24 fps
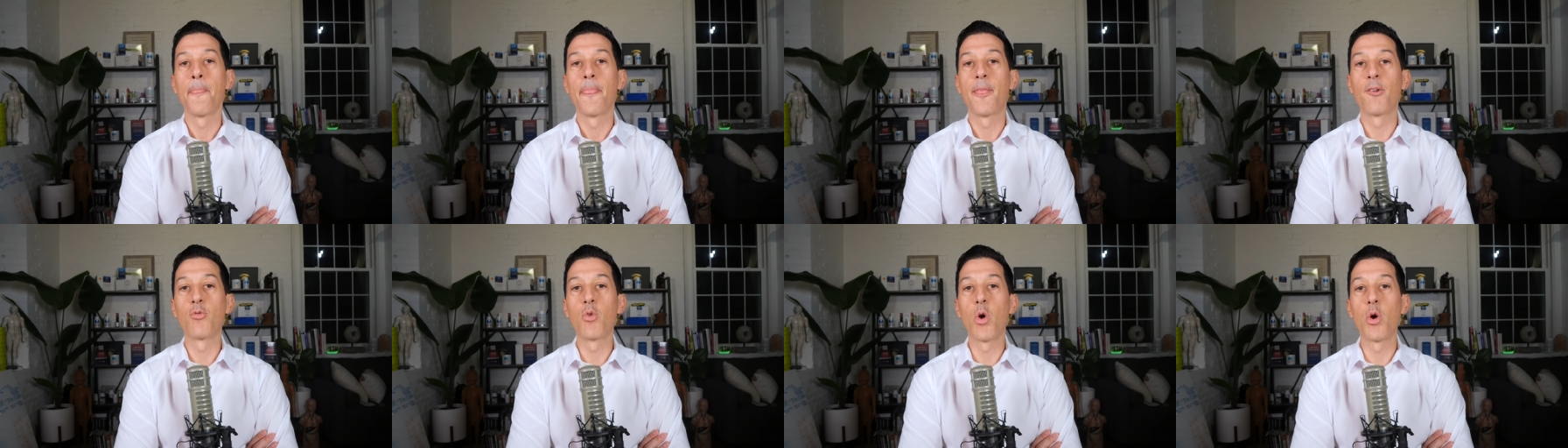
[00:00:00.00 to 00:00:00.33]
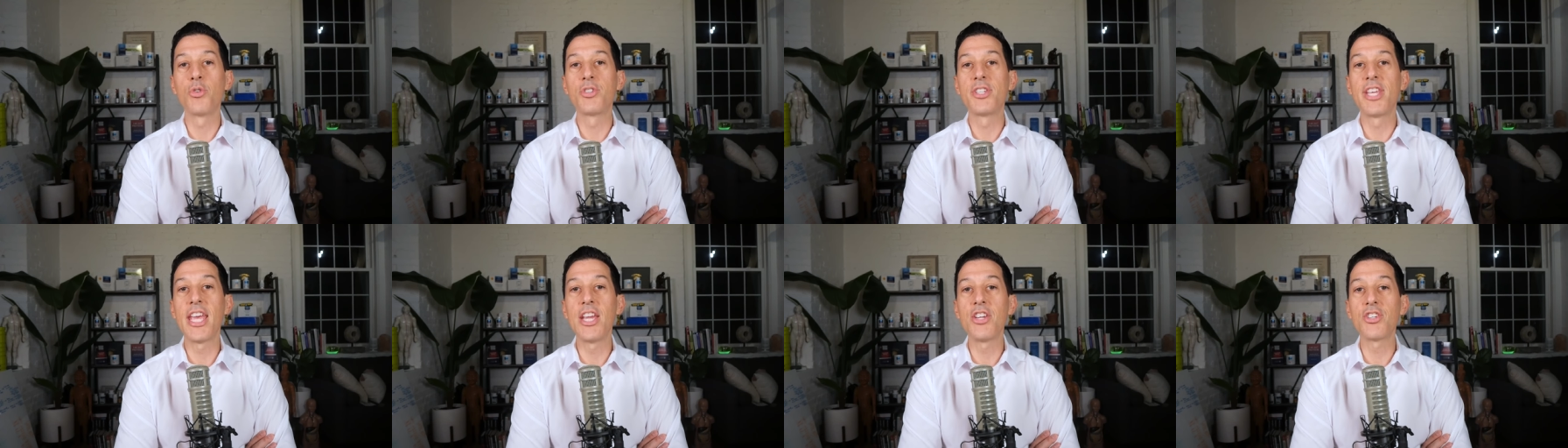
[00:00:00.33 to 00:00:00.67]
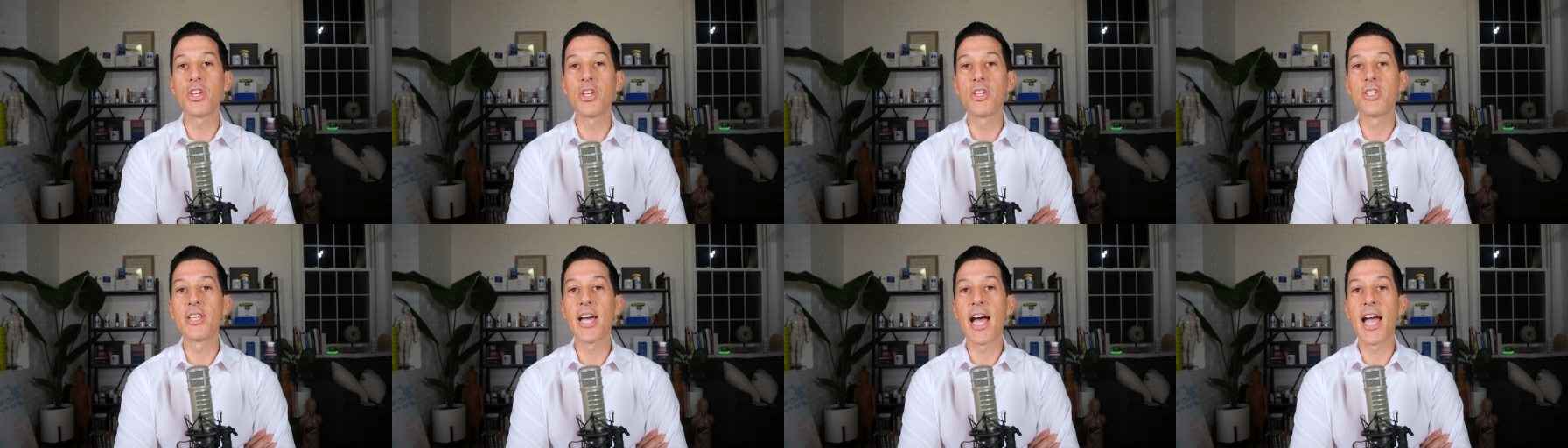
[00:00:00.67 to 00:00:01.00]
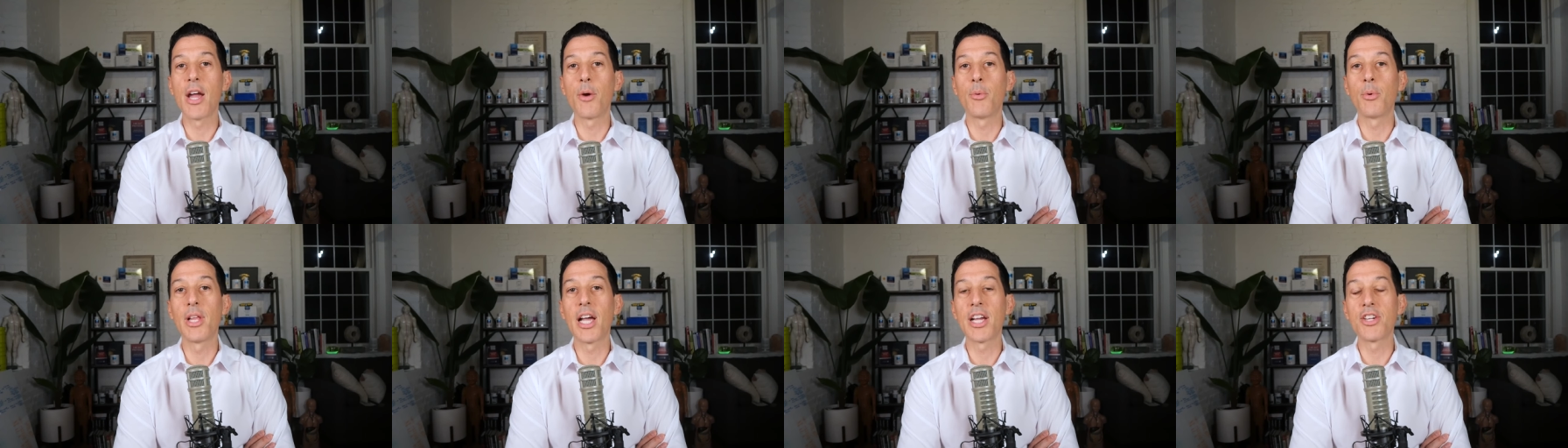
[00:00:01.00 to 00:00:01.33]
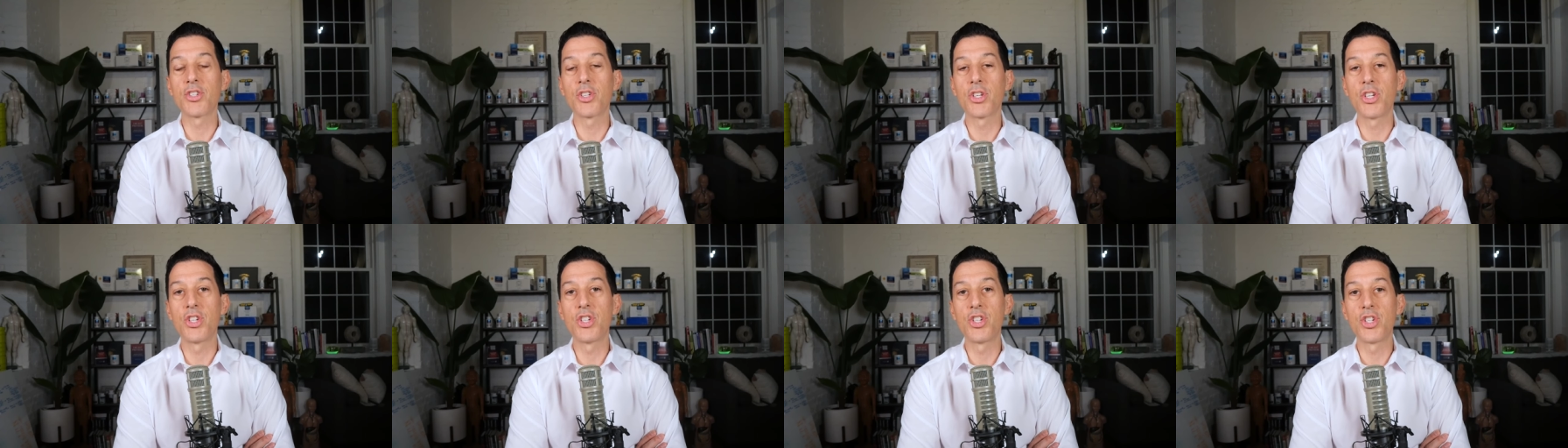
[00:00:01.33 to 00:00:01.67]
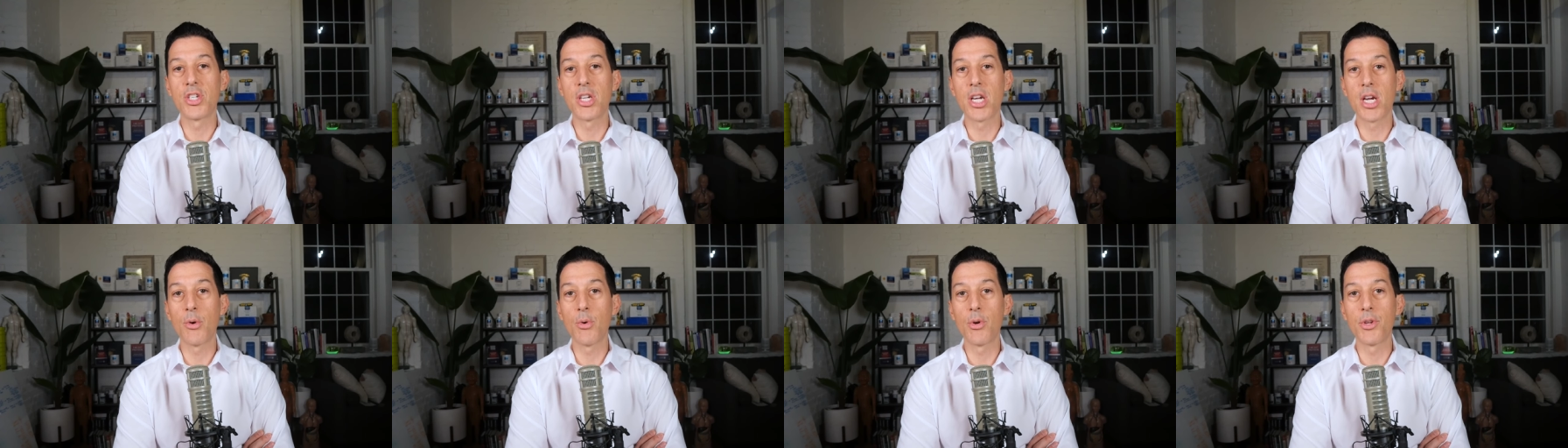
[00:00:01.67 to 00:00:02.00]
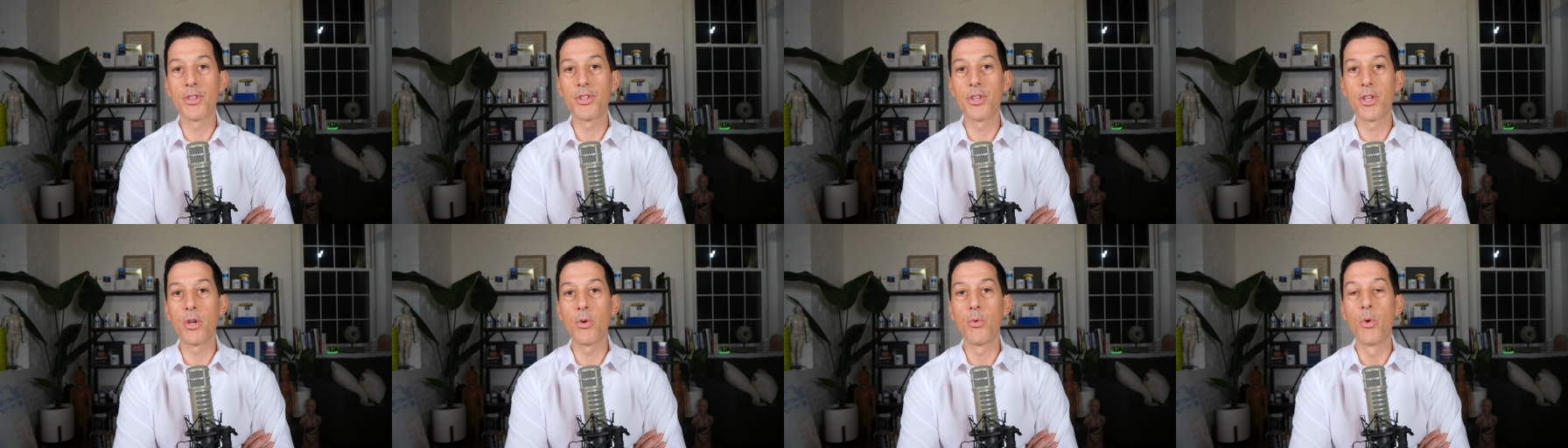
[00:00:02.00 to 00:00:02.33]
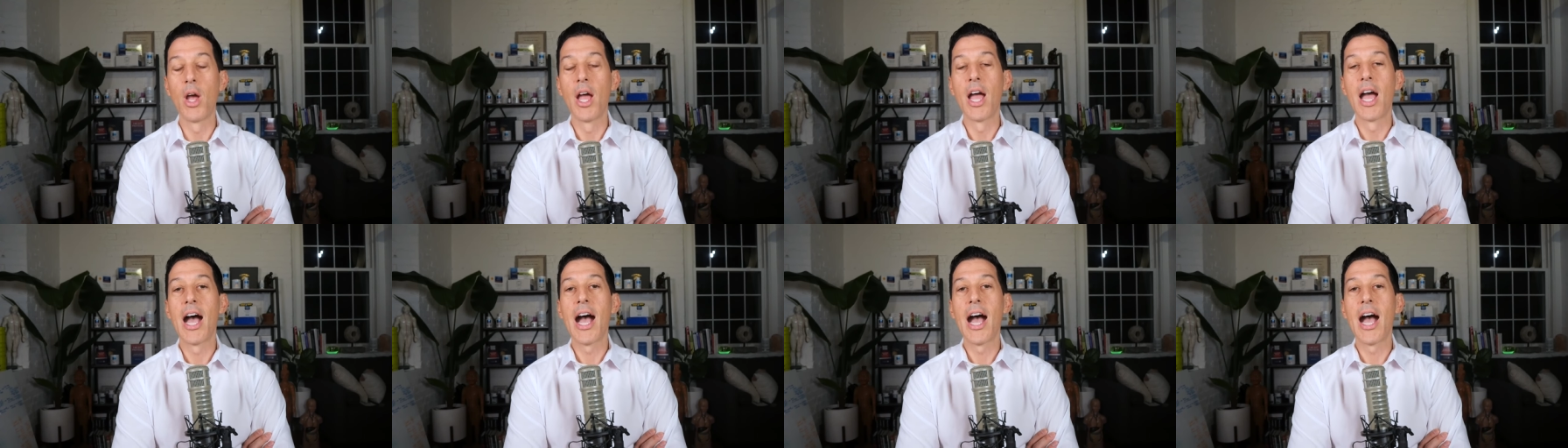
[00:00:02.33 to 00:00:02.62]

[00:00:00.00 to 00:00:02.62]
The Rotation Diet will actually share with you